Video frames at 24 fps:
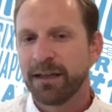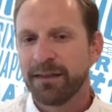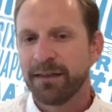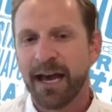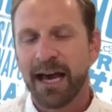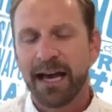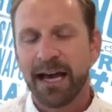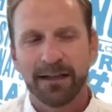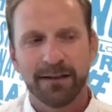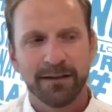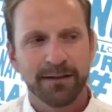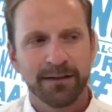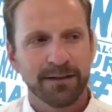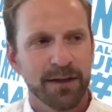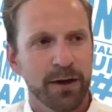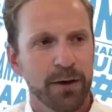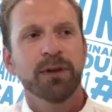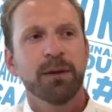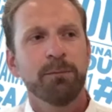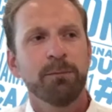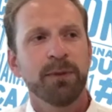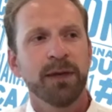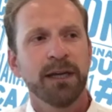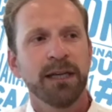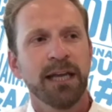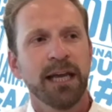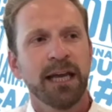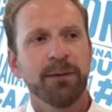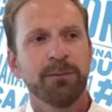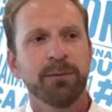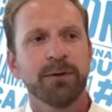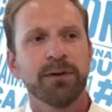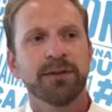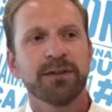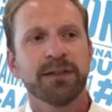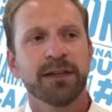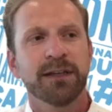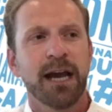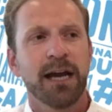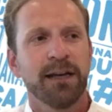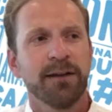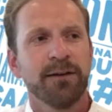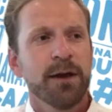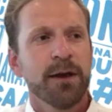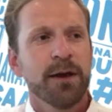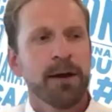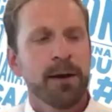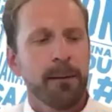that and so being able to
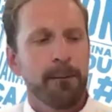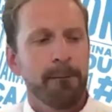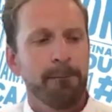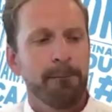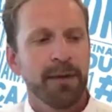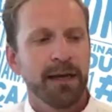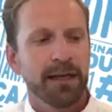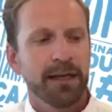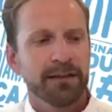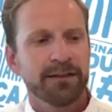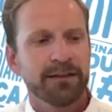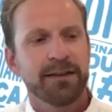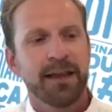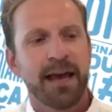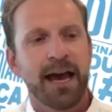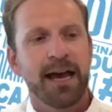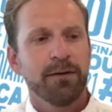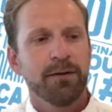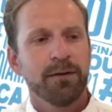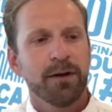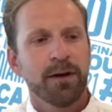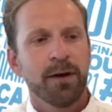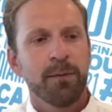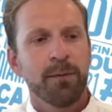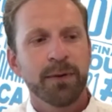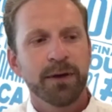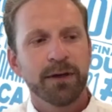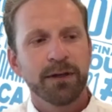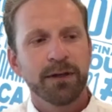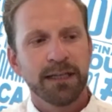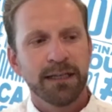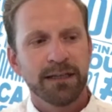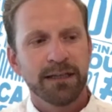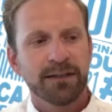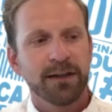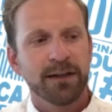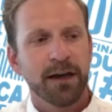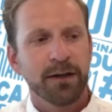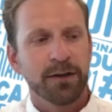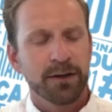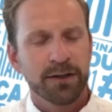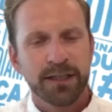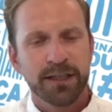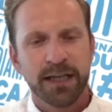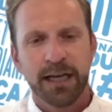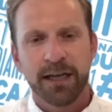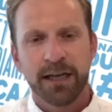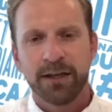kind of mix that ability to
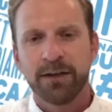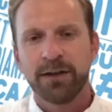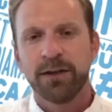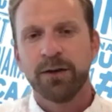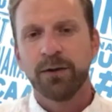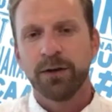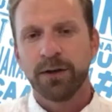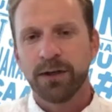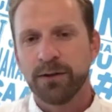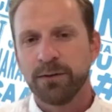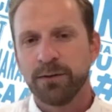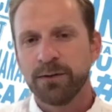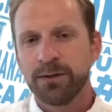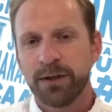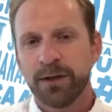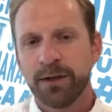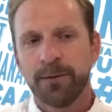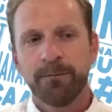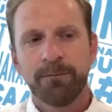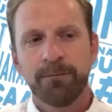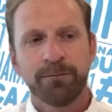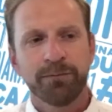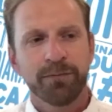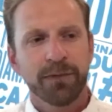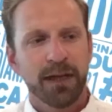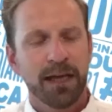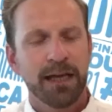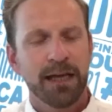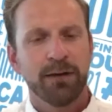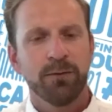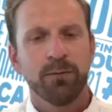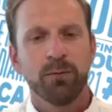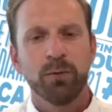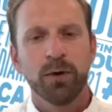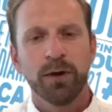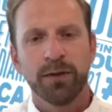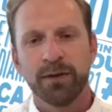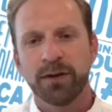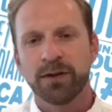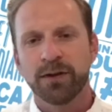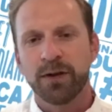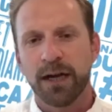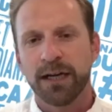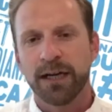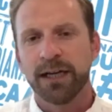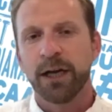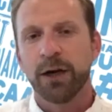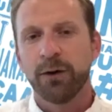understand your user and what they're
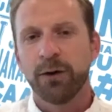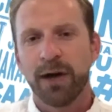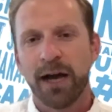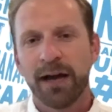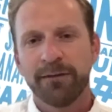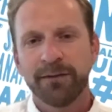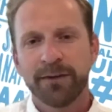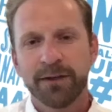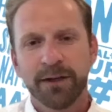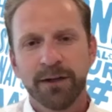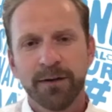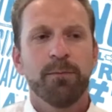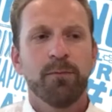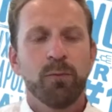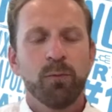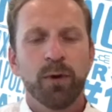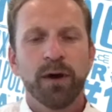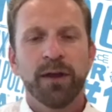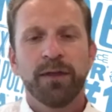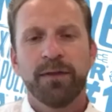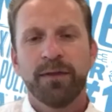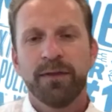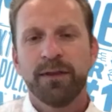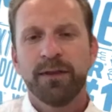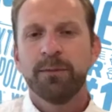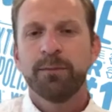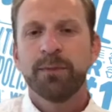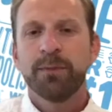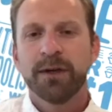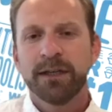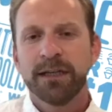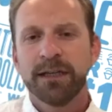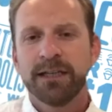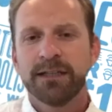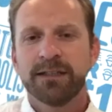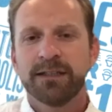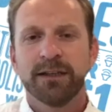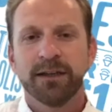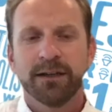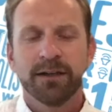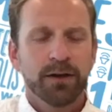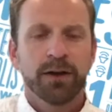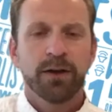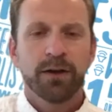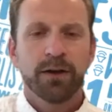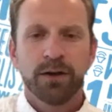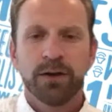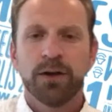trying to go after with the ability
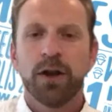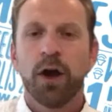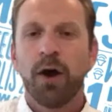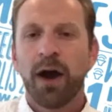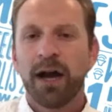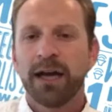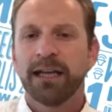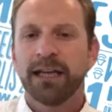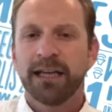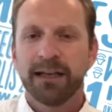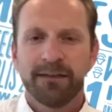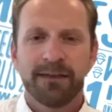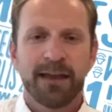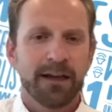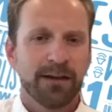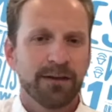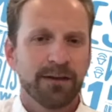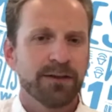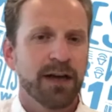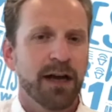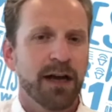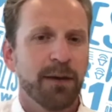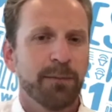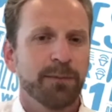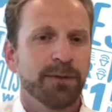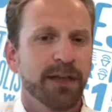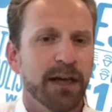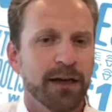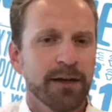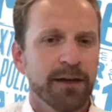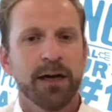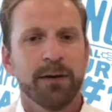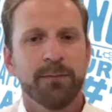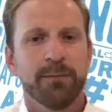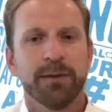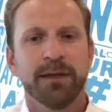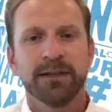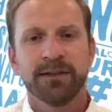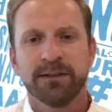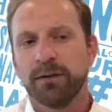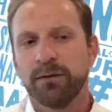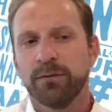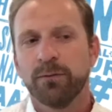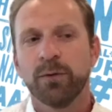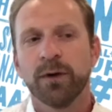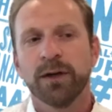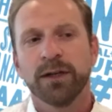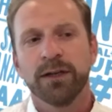to know how to get that job done
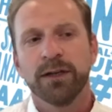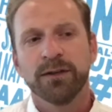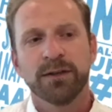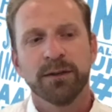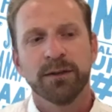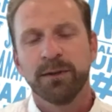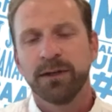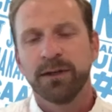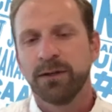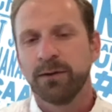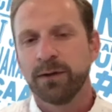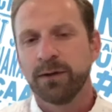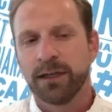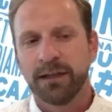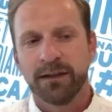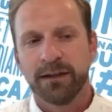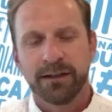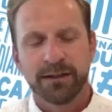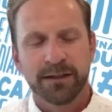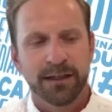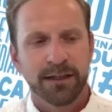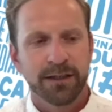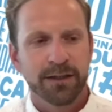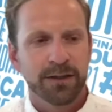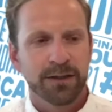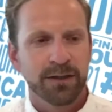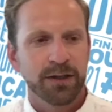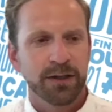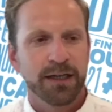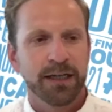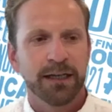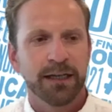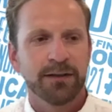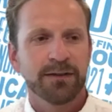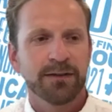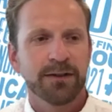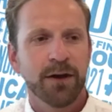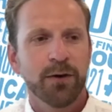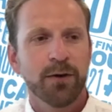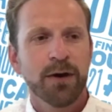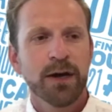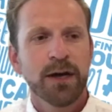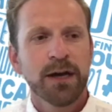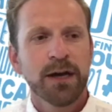is, is what you should be doing in this industry. And so